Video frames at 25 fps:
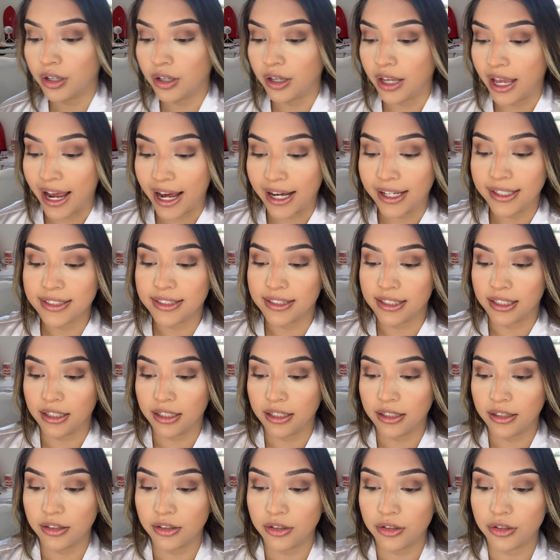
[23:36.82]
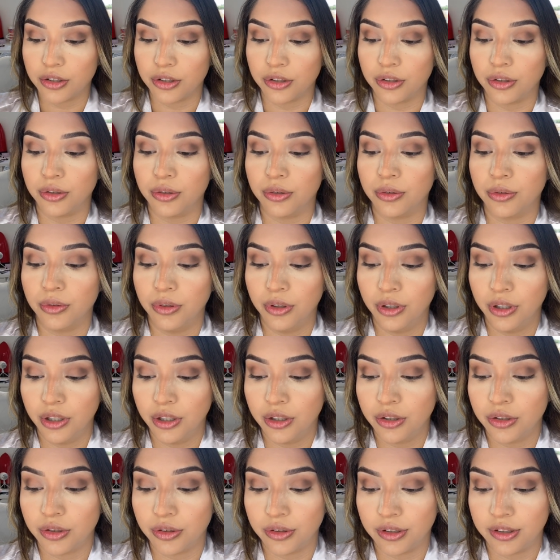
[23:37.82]
asset to
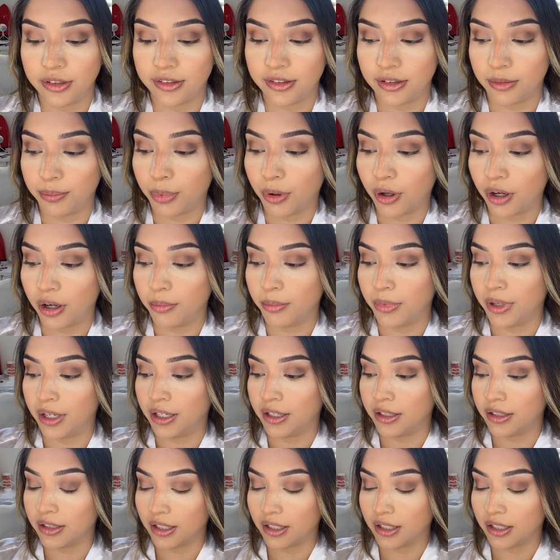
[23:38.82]
to this department